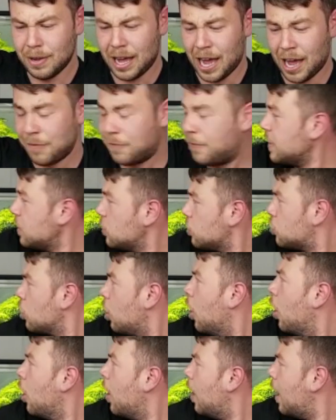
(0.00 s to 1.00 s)
I think
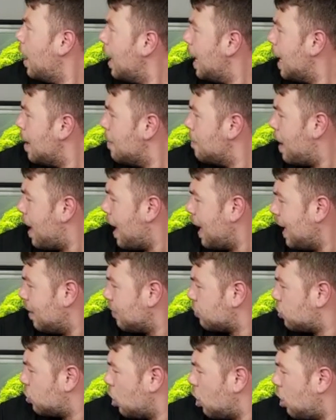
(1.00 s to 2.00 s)
so. I
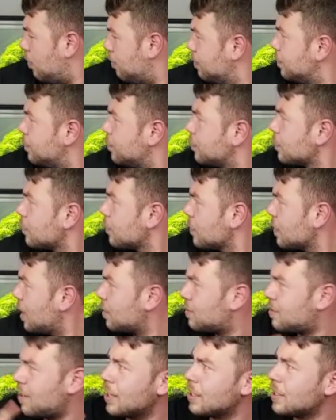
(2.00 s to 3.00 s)
have got
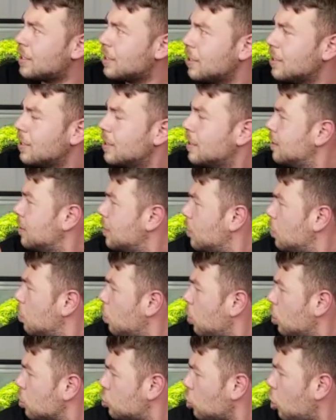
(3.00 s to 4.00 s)
a tank
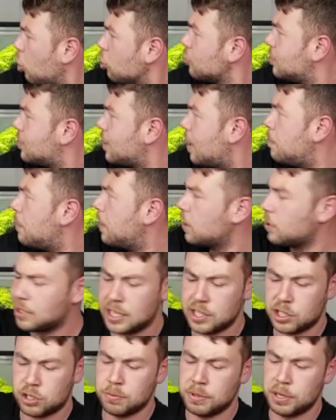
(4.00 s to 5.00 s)
what's on 10mm
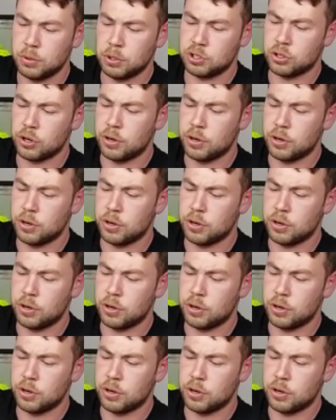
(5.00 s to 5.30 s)
next to me, what's